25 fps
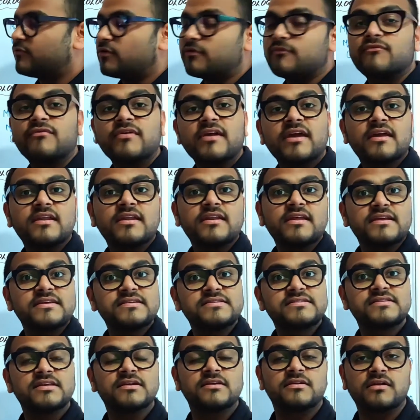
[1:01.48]
from where
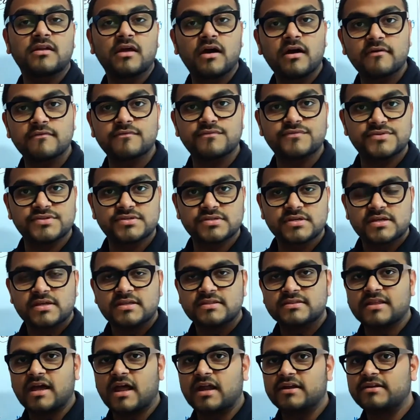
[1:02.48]
is the nerves
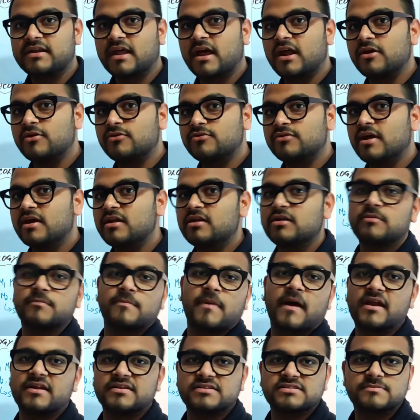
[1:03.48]
that are there in
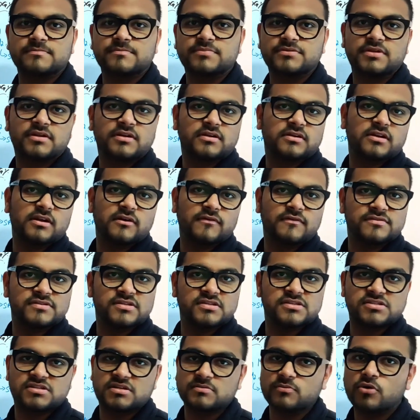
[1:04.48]
parasympathetic nervous
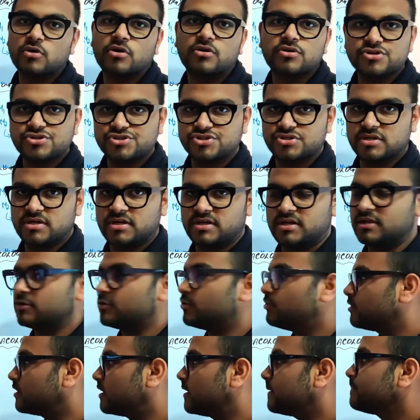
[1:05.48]
system originating?
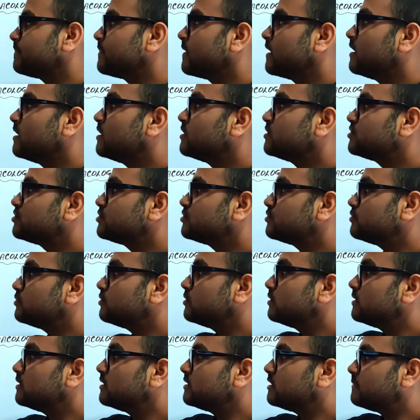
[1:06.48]
Okay,
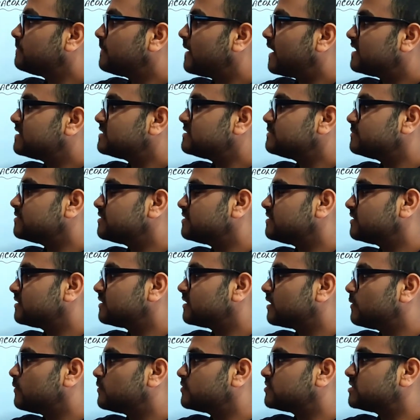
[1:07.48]
so the parasympathetic
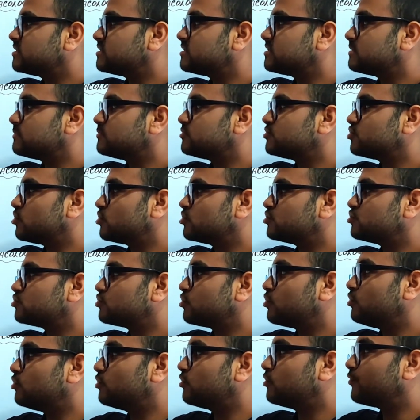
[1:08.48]
nervous system is also
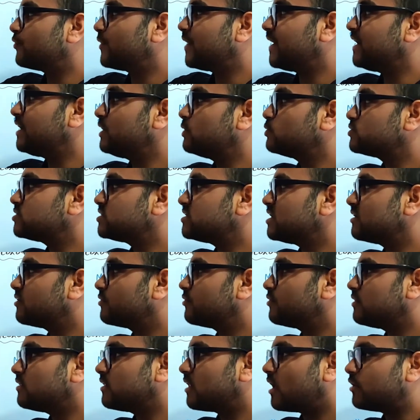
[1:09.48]
called
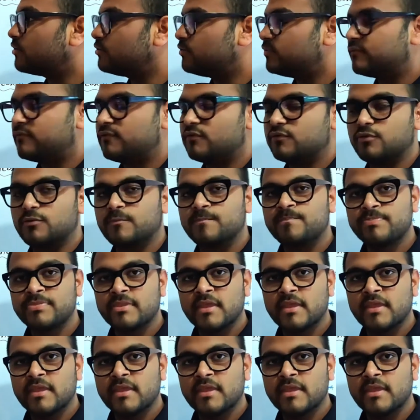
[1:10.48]
craniosacral outflow.